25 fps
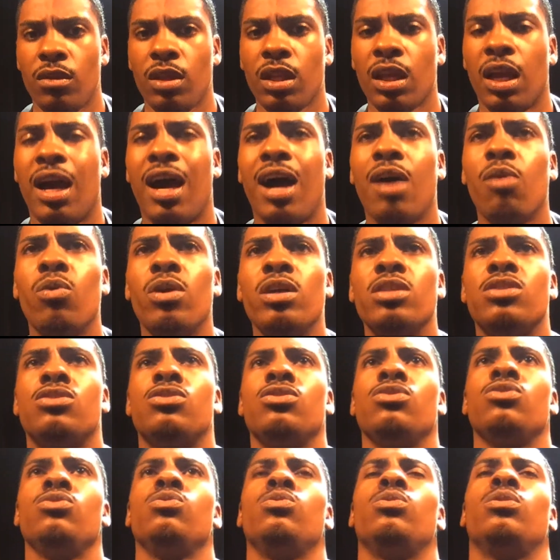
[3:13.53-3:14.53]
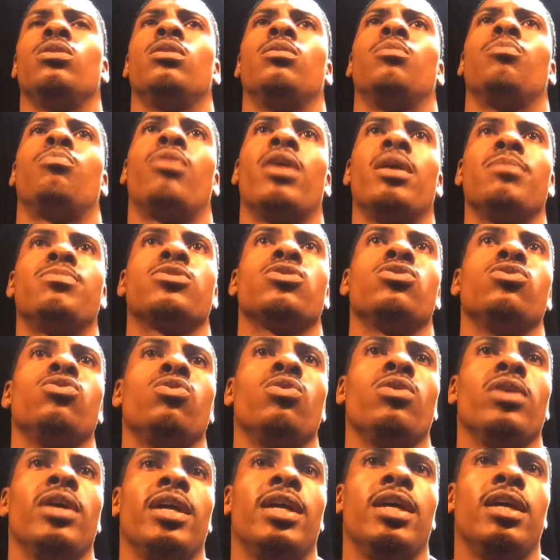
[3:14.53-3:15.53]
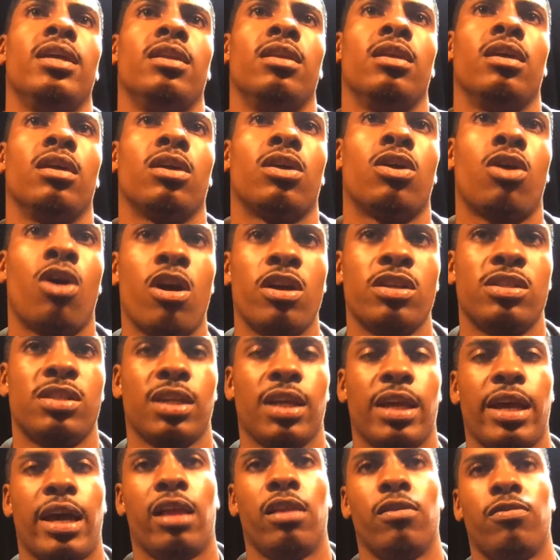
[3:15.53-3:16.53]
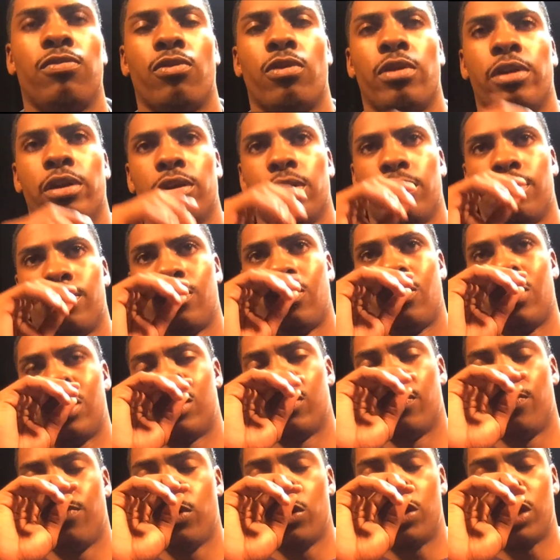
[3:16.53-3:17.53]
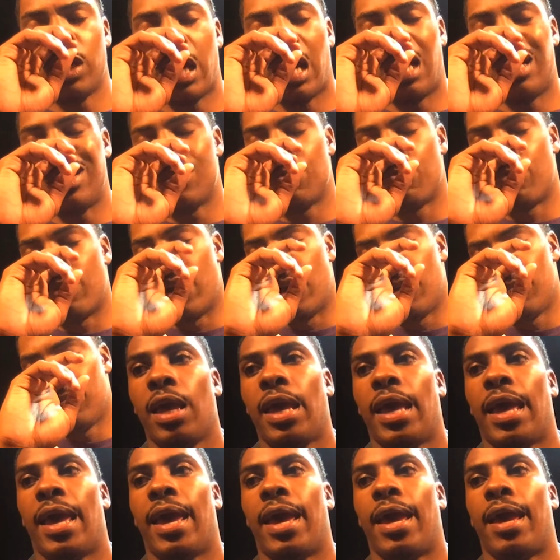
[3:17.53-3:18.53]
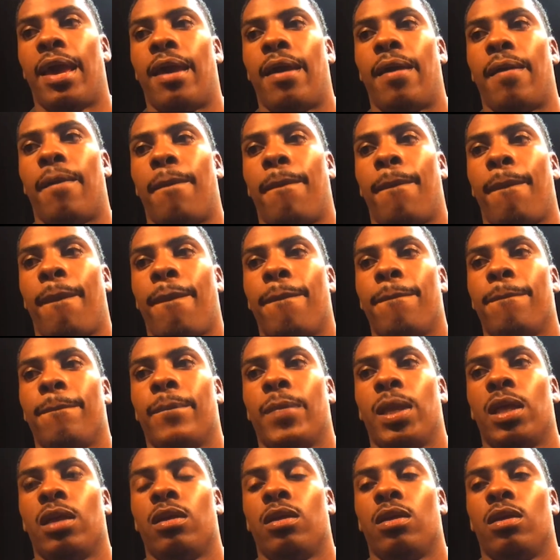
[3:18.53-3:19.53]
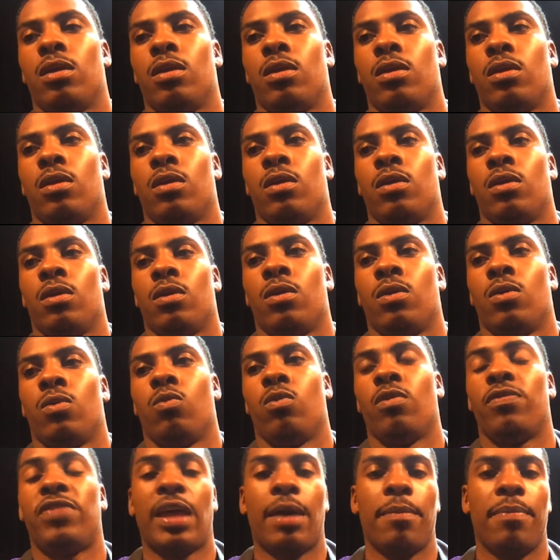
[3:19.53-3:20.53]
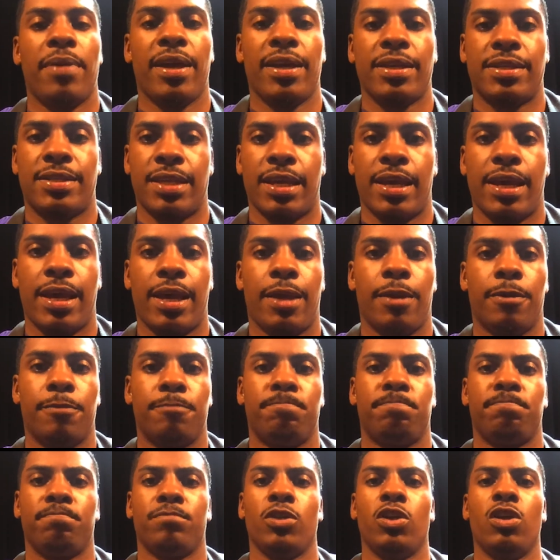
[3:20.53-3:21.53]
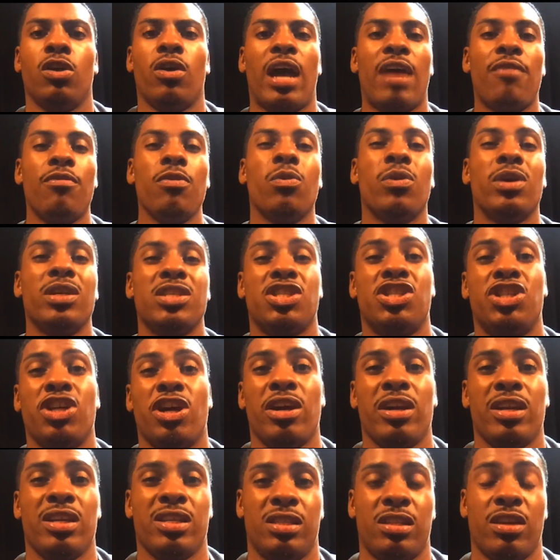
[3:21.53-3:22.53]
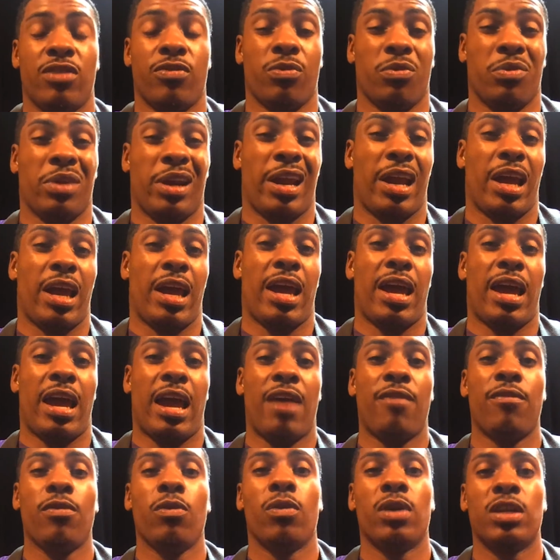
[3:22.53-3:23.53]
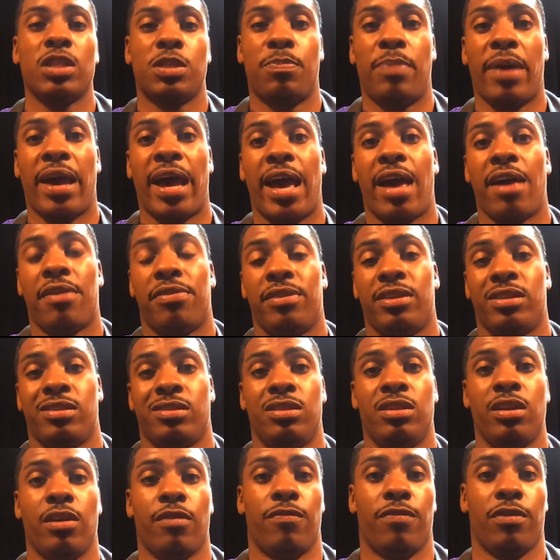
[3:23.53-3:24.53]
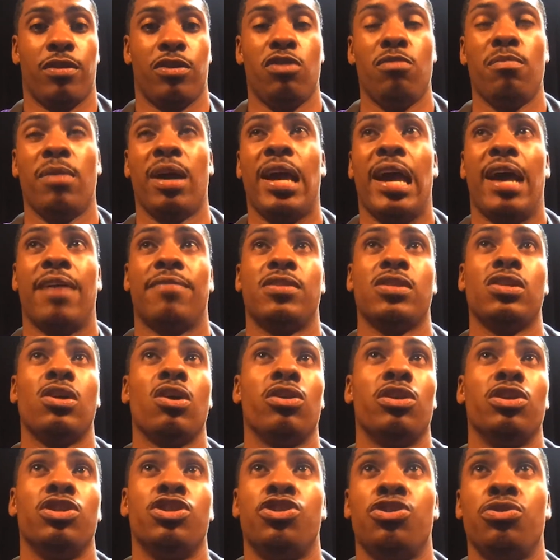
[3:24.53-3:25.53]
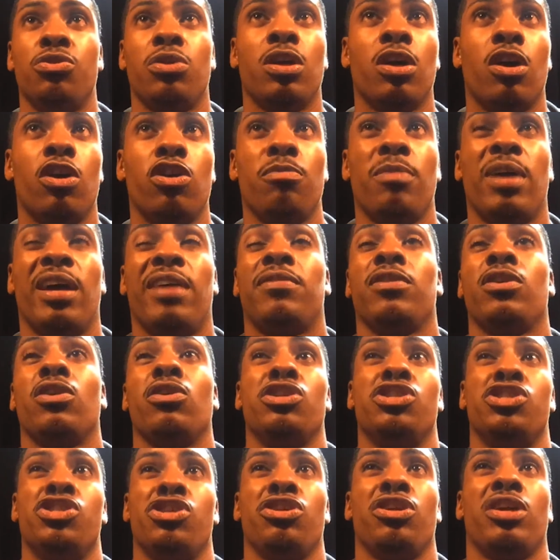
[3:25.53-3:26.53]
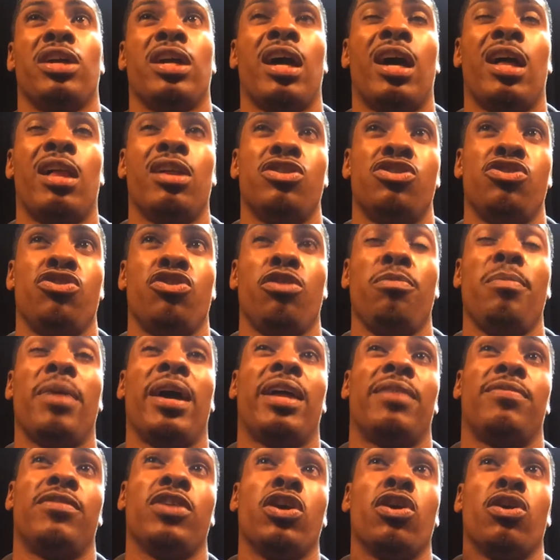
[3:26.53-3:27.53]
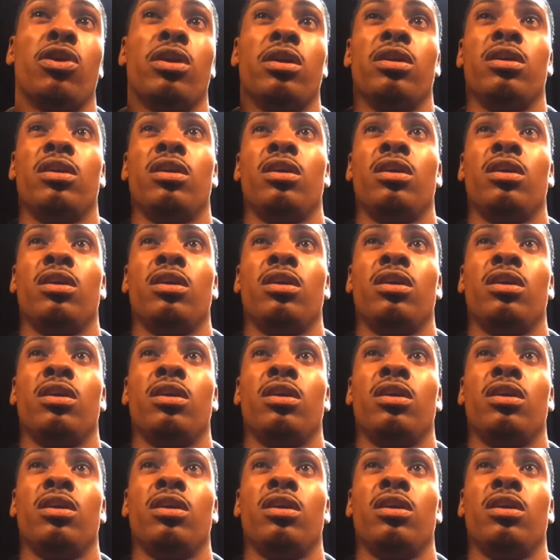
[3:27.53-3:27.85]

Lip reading: I went to prep school in Carson, California. Went to Future College Prep. And with that being said, everyone's journey is different. Everyone's path is different. You might have to go to JUCO. You might have to go to junior college. You might have to go to